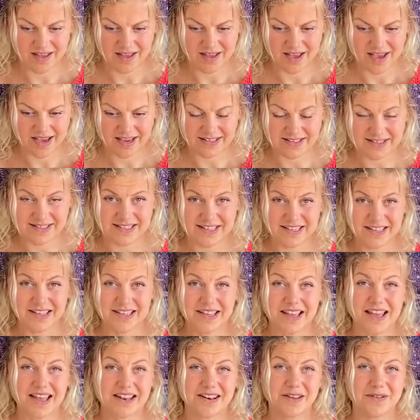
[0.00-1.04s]
I see
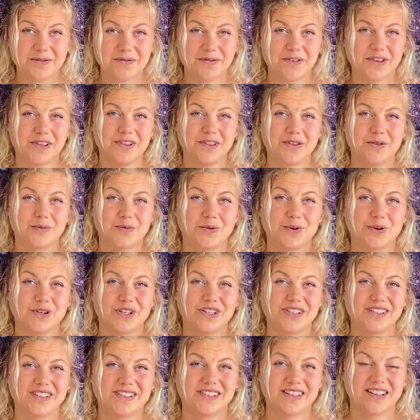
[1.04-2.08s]
and I feel the
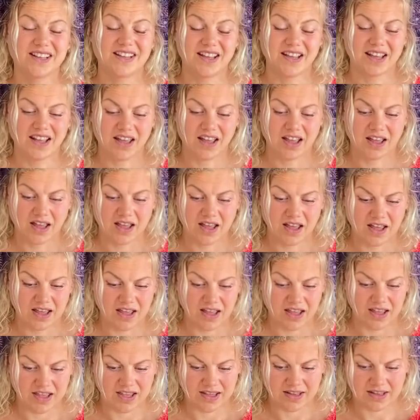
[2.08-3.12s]
world
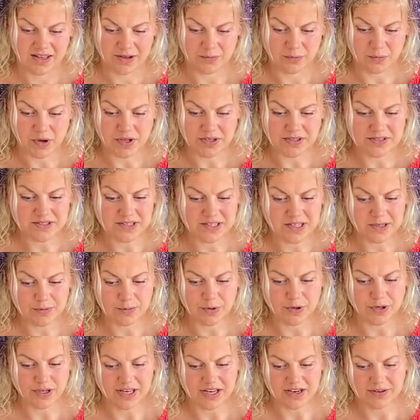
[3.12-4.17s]
in a much
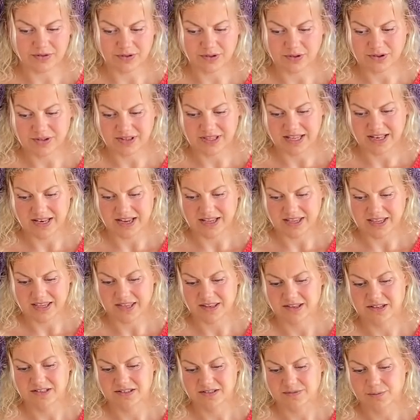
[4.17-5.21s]
deeper level that I can
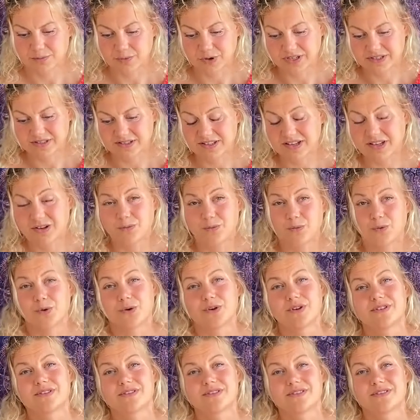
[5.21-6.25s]
express in
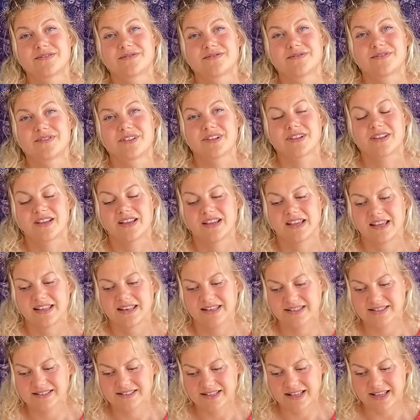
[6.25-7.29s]
words. It
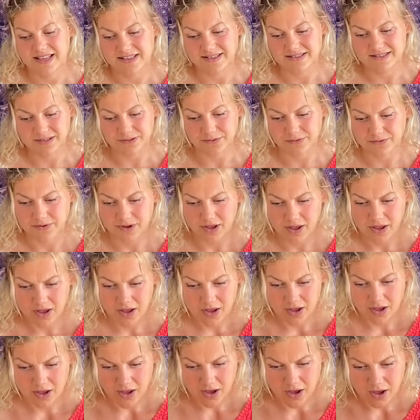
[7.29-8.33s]
is as if
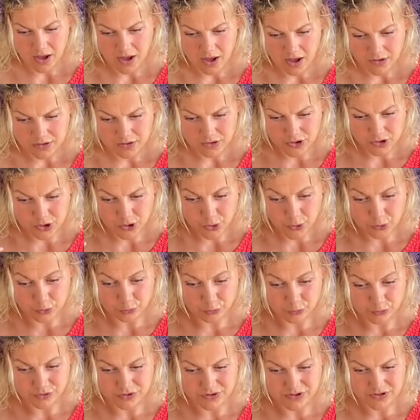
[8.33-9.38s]

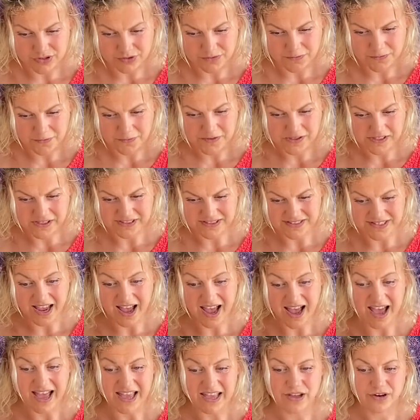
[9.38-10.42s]
tones feels
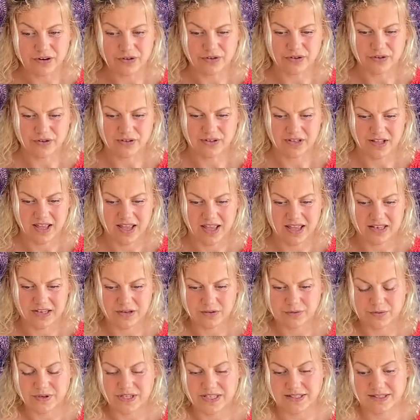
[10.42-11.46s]
higher and it
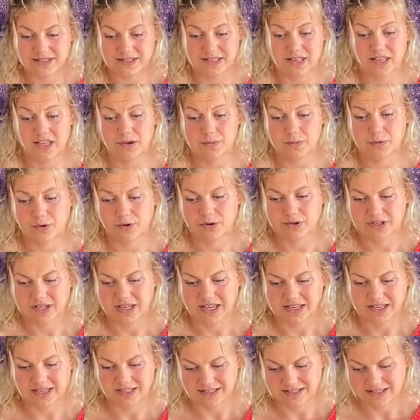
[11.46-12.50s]
reads deeper.
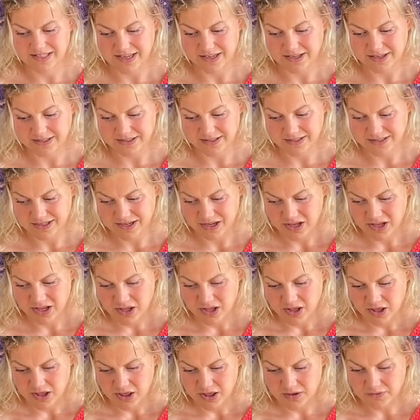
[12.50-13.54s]
It is as
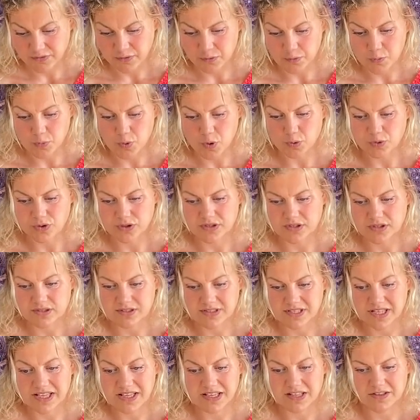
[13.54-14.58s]
if emotions
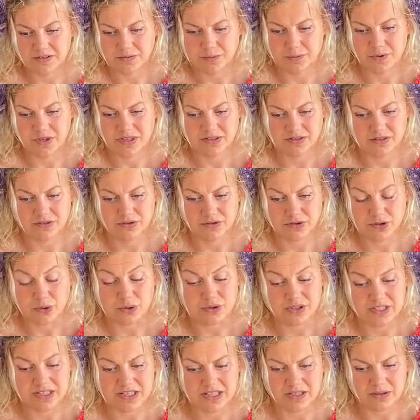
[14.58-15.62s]
hit me so
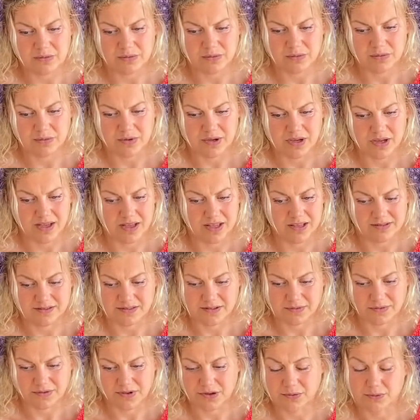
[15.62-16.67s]
deep as
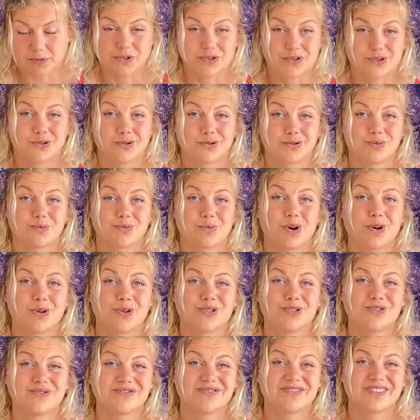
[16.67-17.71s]
if there was no
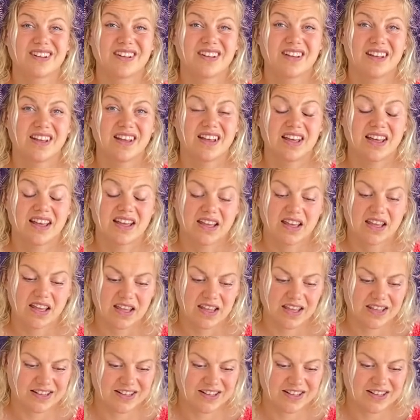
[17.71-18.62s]
tomorrow. It